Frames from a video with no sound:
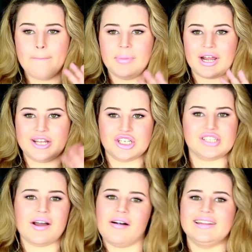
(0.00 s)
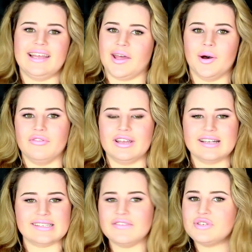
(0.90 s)
but I just can't let go of it
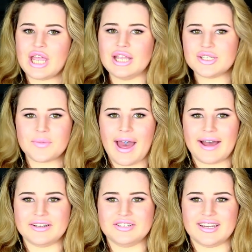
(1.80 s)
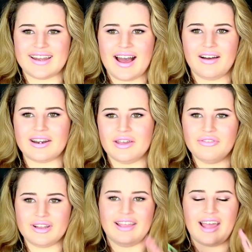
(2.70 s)
because they've changed the packaging now, and I
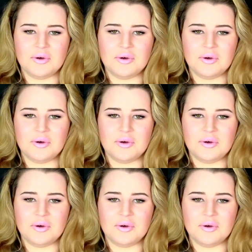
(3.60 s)
feel like